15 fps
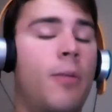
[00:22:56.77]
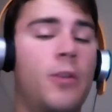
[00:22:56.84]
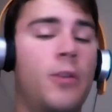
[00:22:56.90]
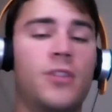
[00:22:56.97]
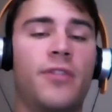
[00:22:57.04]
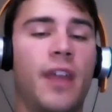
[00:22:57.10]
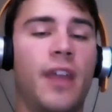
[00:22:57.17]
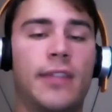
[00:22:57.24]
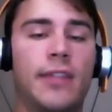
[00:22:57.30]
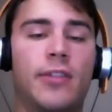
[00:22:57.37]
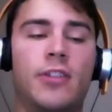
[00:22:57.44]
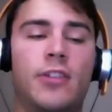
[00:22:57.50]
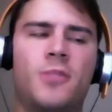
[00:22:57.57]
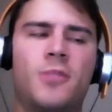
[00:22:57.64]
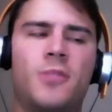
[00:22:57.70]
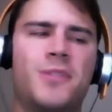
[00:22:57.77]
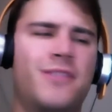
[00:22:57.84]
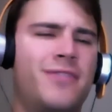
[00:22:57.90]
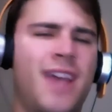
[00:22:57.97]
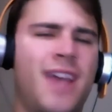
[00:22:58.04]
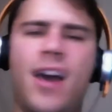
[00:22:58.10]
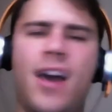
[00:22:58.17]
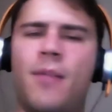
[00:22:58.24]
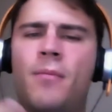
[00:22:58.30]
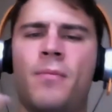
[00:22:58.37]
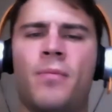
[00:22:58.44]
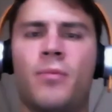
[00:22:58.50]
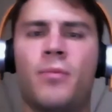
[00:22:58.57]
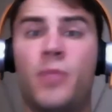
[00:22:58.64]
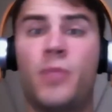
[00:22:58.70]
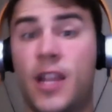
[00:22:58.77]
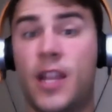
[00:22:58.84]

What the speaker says: are most effective in terms of time,